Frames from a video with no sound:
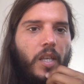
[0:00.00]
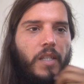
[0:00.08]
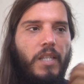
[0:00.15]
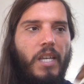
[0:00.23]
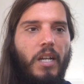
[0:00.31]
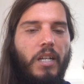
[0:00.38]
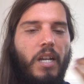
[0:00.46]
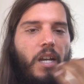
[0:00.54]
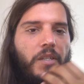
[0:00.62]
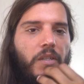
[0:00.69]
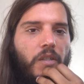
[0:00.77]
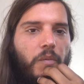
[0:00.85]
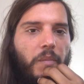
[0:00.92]
the
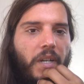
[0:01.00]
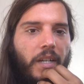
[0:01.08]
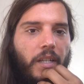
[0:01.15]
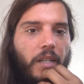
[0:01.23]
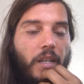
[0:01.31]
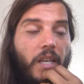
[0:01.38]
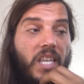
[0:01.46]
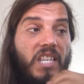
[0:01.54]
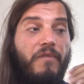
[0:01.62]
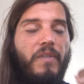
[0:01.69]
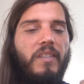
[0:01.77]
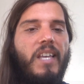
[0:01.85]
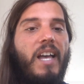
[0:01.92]
unconscious mind.
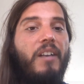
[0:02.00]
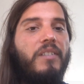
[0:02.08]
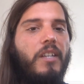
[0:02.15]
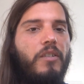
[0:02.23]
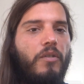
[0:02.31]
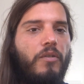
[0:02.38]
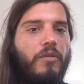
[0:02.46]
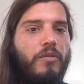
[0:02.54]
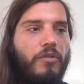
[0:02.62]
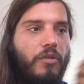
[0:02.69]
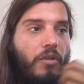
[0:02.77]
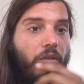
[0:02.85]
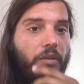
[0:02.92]
If it's outside your
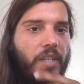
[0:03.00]
control,